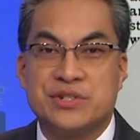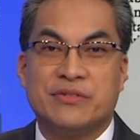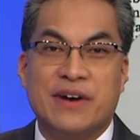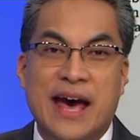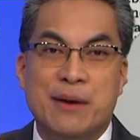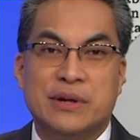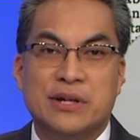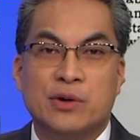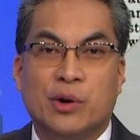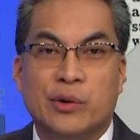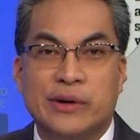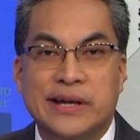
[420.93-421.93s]
of habit
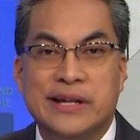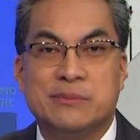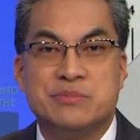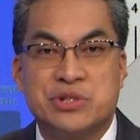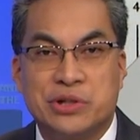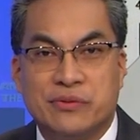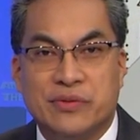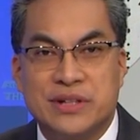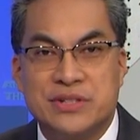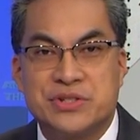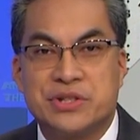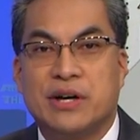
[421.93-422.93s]
or in
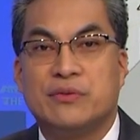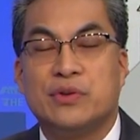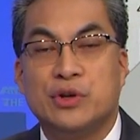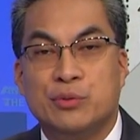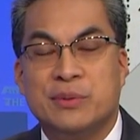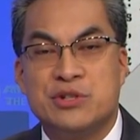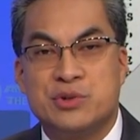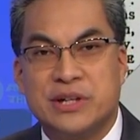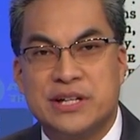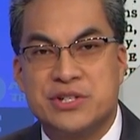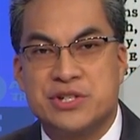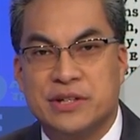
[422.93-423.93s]
observance of human
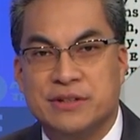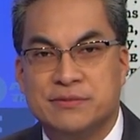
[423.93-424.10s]
tradition.